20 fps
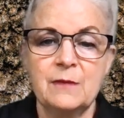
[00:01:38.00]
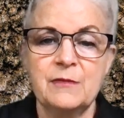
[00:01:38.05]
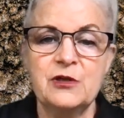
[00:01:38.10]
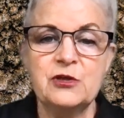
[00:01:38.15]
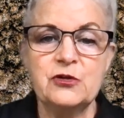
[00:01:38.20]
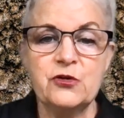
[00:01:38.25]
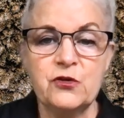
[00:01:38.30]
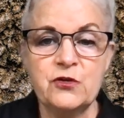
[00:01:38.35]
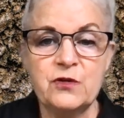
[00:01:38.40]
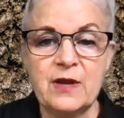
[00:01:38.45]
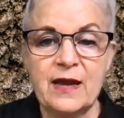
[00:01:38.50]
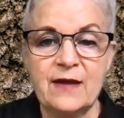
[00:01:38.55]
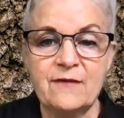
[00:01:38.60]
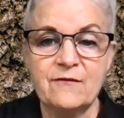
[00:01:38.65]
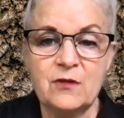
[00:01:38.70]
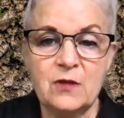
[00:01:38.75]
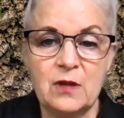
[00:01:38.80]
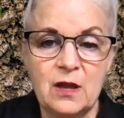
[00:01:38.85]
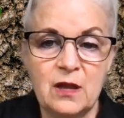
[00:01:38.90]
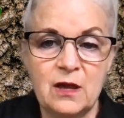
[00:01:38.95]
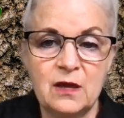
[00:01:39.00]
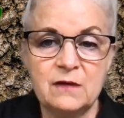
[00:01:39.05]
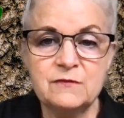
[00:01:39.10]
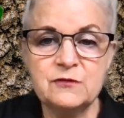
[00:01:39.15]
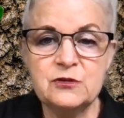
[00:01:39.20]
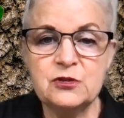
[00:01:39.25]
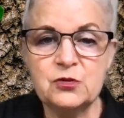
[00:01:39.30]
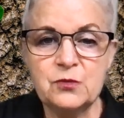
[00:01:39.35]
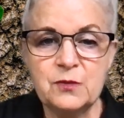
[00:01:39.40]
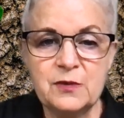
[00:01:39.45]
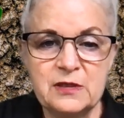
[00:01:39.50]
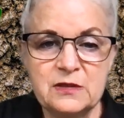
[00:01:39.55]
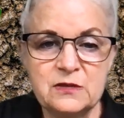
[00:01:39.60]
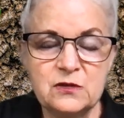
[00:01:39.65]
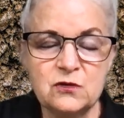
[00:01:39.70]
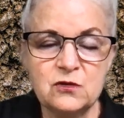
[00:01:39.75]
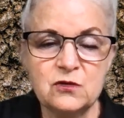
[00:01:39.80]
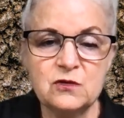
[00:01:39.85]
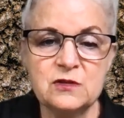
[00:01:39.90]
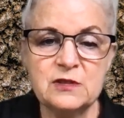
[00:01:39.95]
Be sure you have gloves,
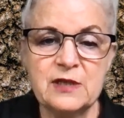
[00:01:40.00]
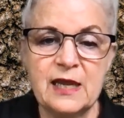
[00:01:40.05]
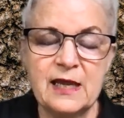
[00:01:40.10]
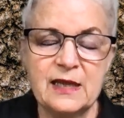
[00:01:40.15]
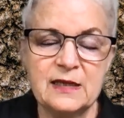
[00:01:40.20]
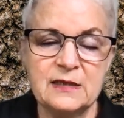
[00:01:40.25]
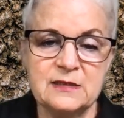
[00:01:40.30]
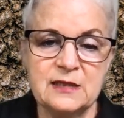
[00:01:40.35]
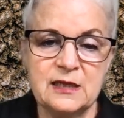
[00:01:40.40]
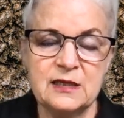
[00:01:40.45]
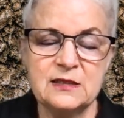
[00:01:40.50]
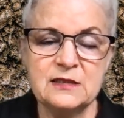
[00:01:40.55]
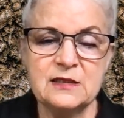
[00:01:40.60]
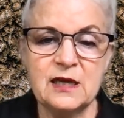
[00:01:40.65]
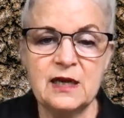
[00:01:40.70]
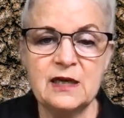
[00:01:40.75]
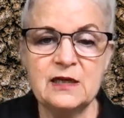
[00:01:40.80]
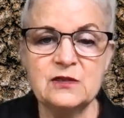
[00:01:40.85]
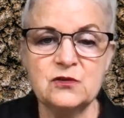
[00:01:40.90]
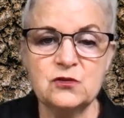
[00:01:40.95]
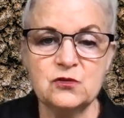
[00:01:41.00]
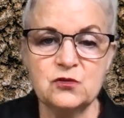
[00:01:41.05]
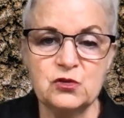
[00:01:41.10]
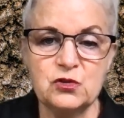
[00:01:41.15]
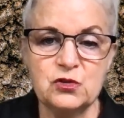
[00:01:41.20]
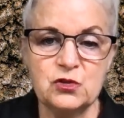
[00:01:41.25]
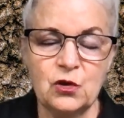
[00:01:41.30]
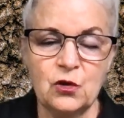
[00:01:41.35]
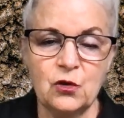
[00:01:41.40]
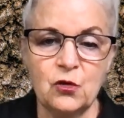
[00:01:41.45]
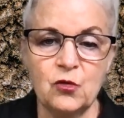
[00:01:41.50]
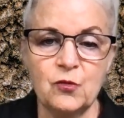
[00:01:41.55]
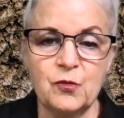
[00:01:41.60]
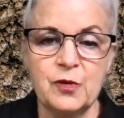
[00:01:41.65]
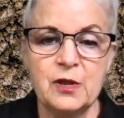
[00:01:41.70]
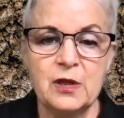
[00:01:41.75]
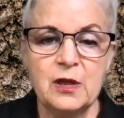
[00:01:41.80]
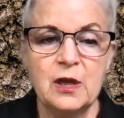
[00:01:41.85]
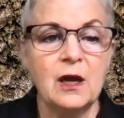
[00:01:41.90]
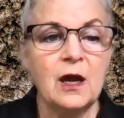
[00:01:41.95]
tweezers, hand sanitizer, soap,
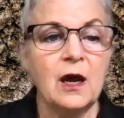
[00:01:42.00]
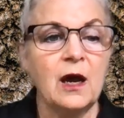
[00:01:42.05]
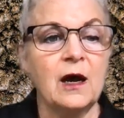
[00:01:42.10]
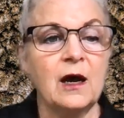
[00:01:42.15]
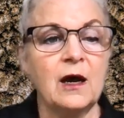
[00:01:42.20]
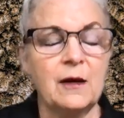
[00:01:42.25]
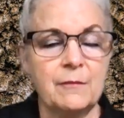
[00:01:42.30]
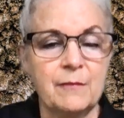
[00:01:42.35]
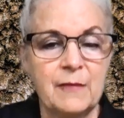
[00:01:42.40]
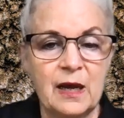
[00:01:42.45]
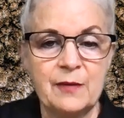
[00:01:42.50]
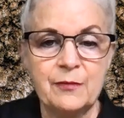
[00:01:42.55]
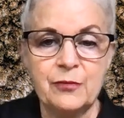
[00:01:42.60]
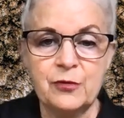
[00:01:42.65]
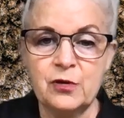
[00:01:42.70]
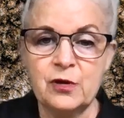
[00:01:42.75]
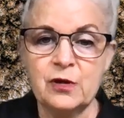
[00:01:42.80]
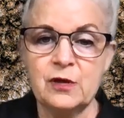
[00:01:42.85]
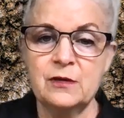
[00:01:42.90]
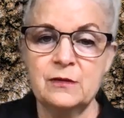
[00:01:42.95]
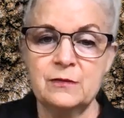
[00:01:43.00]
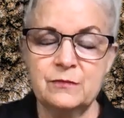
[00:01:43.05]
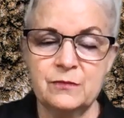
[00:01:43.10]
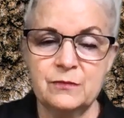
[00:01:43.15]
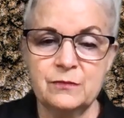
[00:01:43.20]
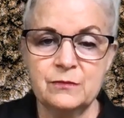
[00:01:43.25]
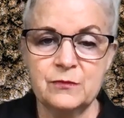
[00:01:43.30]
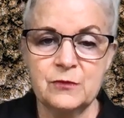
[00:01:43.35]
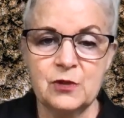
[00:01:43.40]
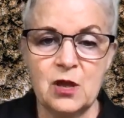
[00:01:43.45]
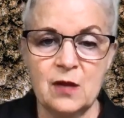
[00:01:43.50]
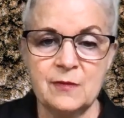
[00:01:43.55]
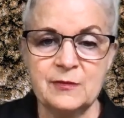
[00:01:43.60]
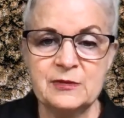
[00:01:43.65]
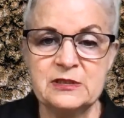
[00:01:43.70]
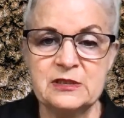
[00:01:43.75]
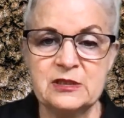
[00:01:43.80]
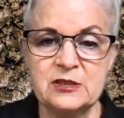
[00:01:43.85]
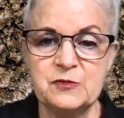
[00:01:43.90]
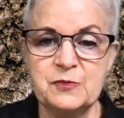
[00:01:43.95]
my book, Common
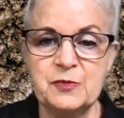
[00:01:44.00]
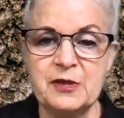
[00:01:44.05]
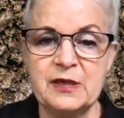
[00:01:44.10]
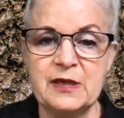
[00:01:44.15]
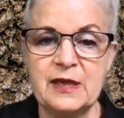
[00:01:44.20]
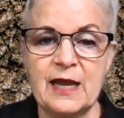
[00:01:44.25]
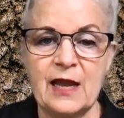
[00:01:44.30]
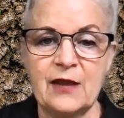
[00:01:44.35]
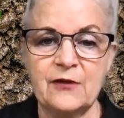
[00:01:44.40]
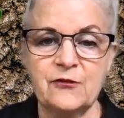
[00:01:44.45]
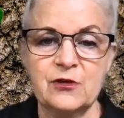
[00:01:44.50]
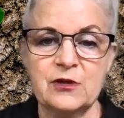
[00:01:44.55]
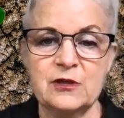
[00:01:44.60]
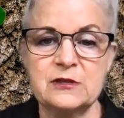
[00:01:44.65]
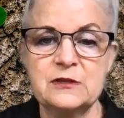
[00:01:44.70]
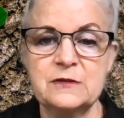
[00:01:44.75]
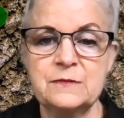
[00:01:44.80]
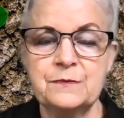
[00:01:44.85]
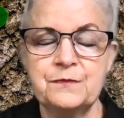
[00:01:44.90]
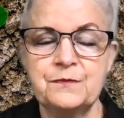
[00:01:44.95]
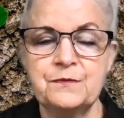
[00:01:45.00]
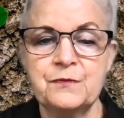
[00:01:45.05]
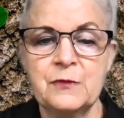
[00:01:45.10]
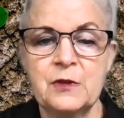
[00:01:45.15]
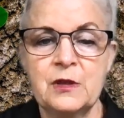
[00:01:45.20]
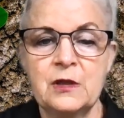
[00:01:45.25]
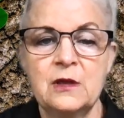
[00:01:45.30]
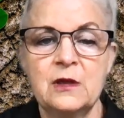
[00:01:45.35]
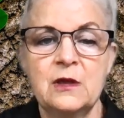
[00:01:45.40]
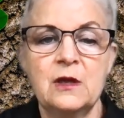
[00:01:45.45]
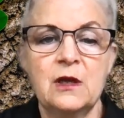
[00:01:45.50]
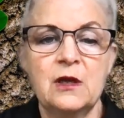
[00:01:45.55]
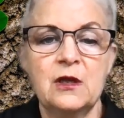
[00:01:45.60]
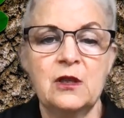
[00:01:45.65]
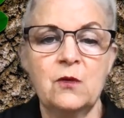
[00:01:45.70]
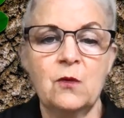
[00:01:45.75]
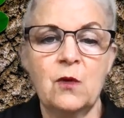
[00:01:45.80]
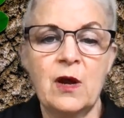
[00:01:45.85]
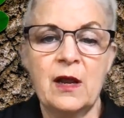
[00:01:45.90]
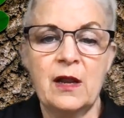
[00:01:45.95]
Sense Pediatrics.
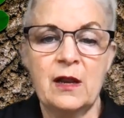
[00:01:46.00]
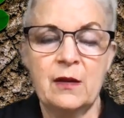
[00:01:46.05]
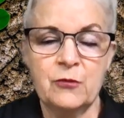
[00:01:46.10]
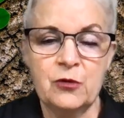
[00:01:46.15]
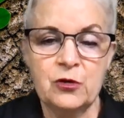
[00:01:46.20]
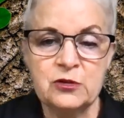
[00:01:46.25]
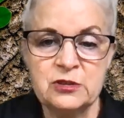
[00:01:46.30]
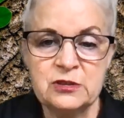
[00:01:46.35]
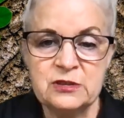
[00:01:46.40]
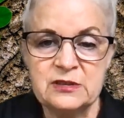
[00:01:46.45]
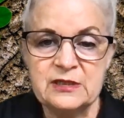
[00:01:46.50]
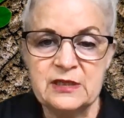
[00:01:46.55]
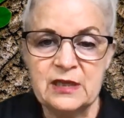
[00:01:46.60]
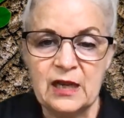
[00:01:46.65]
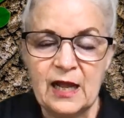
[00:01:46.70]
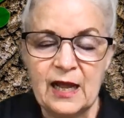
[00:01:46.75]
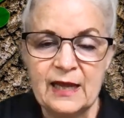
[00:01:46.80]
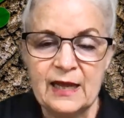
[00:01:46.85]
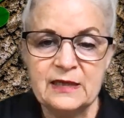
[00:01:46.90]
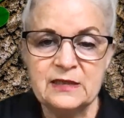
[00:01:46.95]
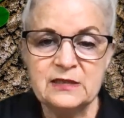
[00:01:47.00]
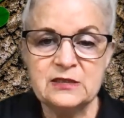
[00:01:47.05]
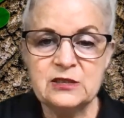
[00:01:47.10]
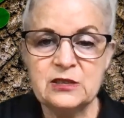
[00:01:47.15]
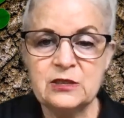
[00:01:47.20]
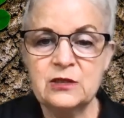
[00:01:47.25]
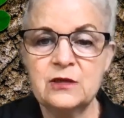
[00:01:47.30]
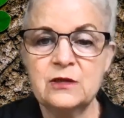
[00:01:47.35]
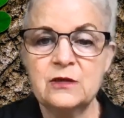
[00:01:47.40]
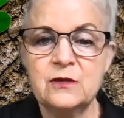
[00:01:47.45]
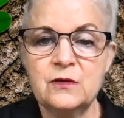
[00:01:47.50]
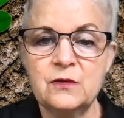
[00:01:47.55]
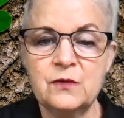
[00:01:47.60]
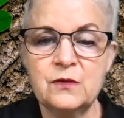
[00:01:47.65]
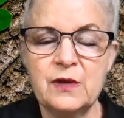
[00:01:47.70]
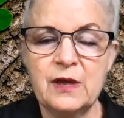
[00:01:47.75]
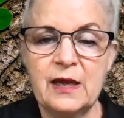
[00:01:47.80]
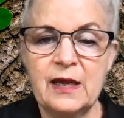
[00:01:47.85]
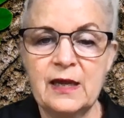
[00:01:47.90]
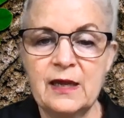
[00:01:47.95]
You want emergency lights,
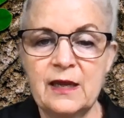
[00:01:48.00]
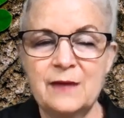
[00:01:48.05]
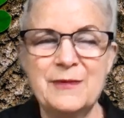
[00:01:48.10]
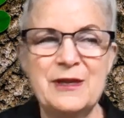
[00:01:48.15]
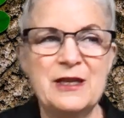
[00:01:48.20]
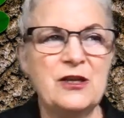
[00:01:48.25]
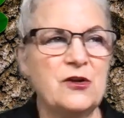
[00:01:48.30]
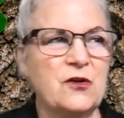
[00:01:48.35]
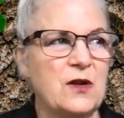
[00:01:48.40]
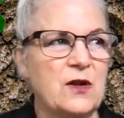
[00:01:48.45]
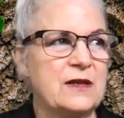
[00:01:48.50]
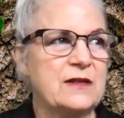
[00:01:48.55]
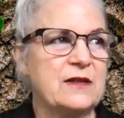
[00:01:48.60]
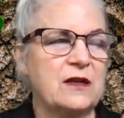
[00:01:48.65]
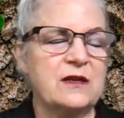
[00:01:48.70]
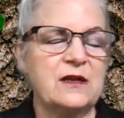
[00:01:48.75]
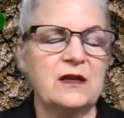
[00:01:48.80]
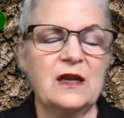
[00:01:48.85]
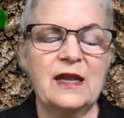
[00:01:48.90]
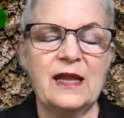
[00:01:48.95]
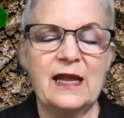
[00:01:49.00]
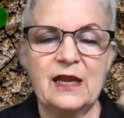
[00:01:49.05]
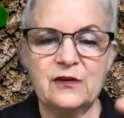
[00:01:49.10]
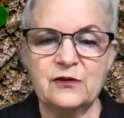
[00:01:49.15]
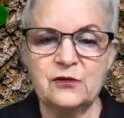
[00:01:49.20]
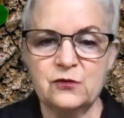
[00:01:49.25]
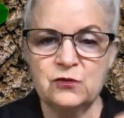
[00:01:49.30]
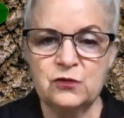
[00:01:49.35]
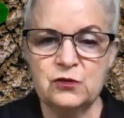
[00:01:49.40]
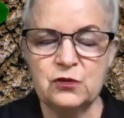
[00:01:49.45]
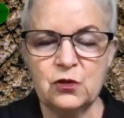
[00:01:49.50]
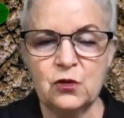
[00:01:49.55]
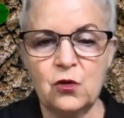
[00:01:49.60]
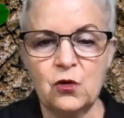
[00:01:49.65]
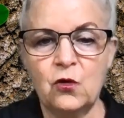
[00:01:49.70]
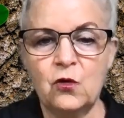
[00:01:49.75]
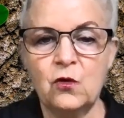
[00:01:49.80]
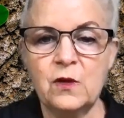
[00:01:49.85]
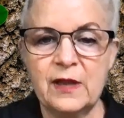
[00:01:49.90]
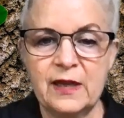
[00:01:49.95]
okay? I mean, you know, like the little lanterns, the
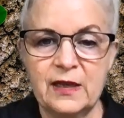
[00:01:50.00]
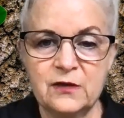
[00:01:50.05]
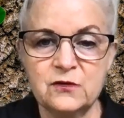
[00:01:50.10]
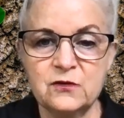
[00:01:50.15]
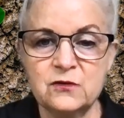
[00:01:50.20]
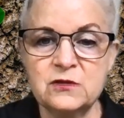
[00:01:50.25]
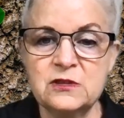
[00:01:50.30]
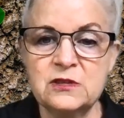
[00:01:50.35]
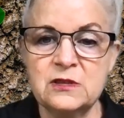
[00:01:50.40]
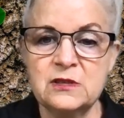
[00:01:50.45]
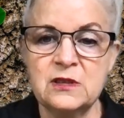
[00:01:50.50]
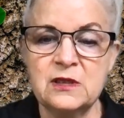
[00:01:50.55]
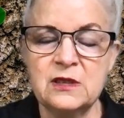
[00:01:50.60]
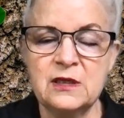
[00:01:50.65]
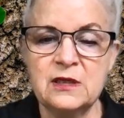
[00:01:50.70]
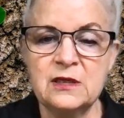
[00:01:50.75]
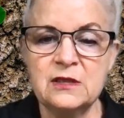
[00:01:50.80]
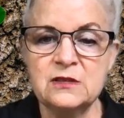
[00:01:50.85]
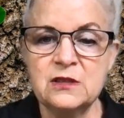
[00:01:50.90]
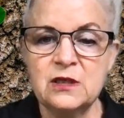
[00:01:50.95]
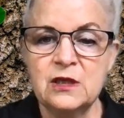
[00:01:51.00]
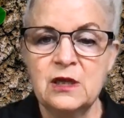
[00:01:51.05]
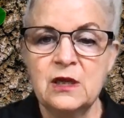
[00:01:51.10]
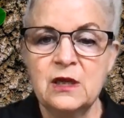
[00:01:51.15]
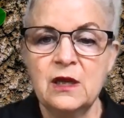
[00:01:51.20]
coal lanterns and things.